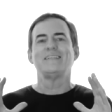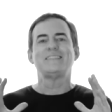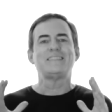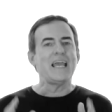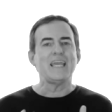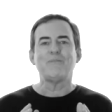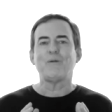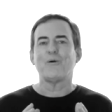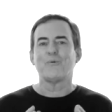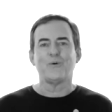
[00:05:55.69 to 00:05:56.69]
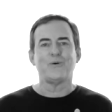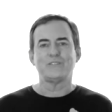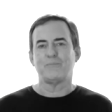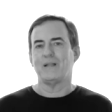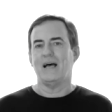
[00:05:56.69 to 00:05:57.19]
same
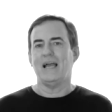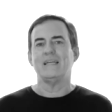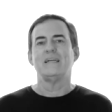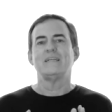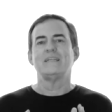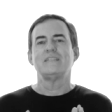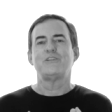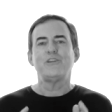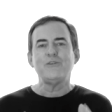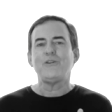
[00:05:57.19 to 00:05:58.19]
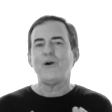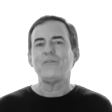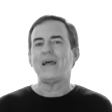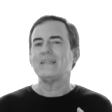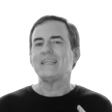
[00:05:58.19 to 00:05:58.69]
rules apply. Do you know
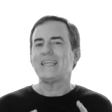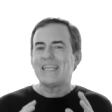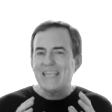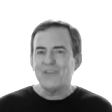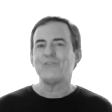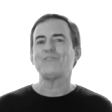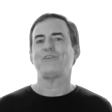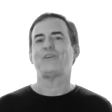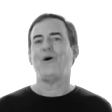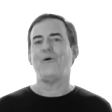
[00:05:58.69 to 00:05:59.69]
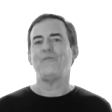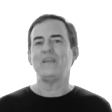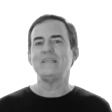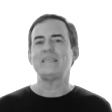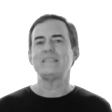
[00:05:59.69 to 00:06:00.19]
that years ago,
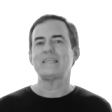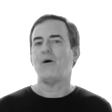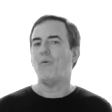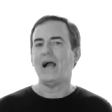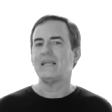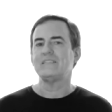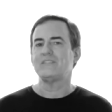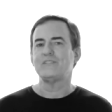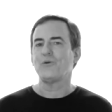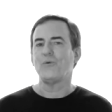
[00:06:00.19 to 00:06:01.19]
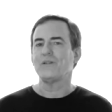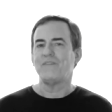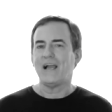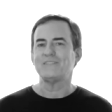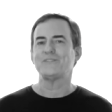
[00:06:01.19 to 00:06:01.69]
VCs got wise to this whole
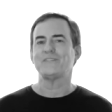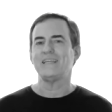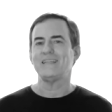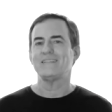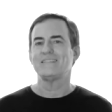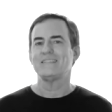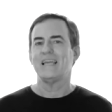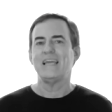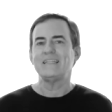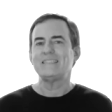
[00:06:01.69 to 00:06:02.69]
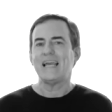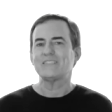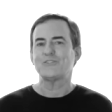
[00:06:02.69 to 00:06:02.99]
advisor thing? In the tech